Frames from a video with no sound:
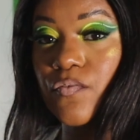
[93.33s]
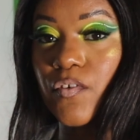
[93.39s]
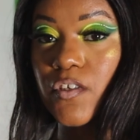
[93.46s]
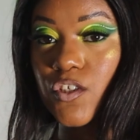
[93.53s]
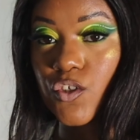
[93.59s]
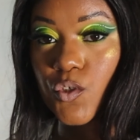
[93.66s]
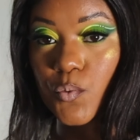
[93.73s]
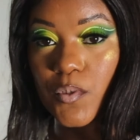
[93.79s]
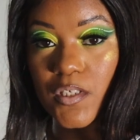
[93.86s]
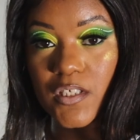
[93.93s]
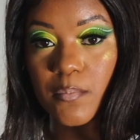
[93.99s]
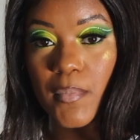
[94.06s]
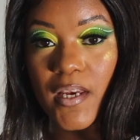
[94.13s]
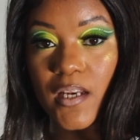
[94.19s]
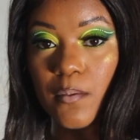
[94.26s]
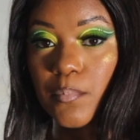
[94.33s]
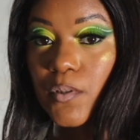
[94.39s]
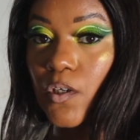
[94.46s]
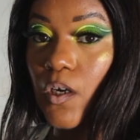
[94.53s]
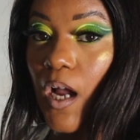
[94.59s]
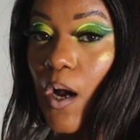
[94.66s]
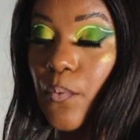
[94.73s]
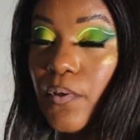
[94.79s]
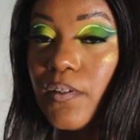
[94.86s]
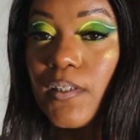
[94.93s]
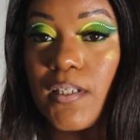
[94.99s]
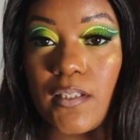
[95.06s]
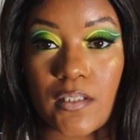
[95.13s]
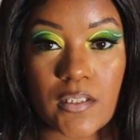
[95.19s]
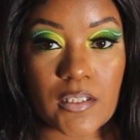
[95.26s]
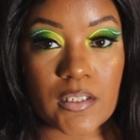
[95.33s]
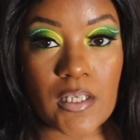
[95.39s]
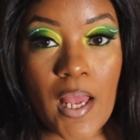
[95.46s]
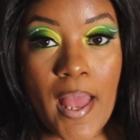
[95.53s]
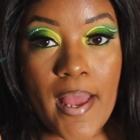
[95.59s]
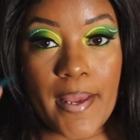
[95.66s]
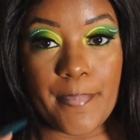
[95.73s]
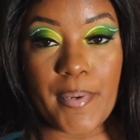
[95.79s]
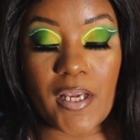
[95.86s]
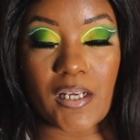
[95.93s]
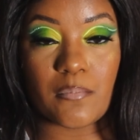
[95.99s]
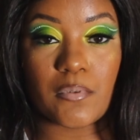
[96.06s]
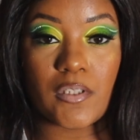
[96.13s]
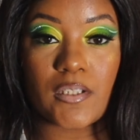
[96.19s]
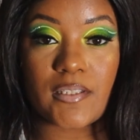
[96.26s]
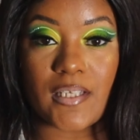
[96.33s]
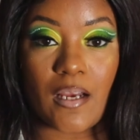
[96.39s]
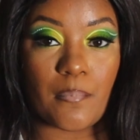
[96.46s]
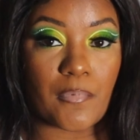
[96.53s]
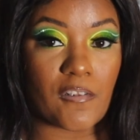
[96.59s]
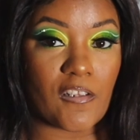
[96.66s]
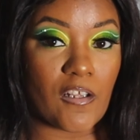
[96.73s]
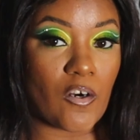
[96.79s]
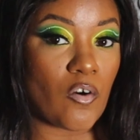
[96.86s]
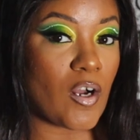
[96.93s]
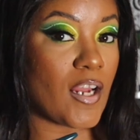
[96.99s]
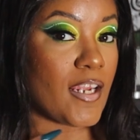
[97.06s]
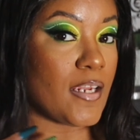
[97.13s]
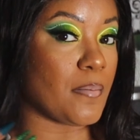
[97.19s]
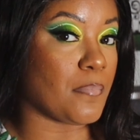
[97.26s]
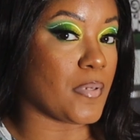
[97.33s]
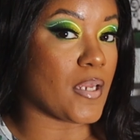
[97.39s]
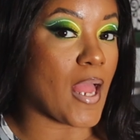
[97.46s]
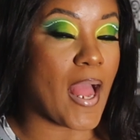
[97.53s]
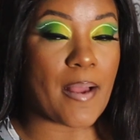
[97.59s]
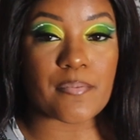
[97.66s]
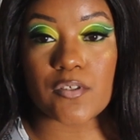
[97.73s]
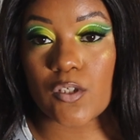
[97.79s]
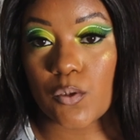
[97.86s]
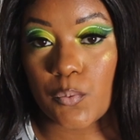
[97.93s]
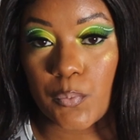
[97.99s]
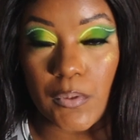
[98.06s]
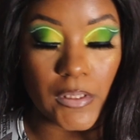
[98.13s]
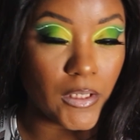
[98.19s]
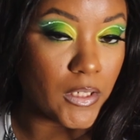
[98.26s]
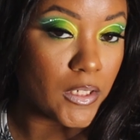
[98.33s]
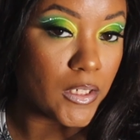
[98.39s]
finished doing this makeup look. I will link this makeup look down below. I am absolutely